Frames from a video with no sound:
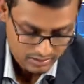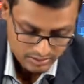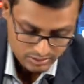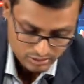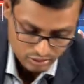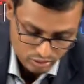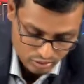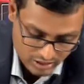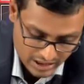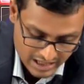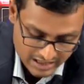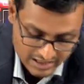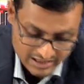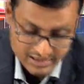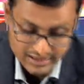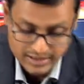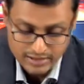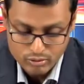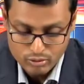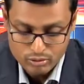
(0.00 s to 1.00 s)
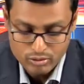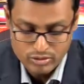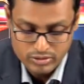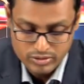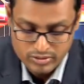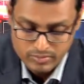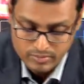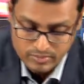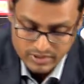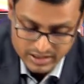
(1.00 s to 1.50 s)
So, catalytic, we
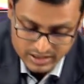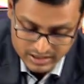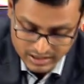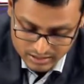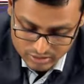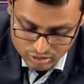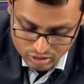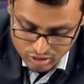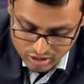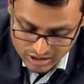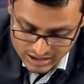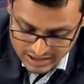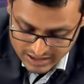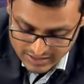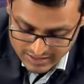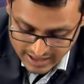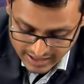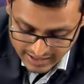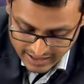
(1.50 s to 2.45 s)
will discuss only the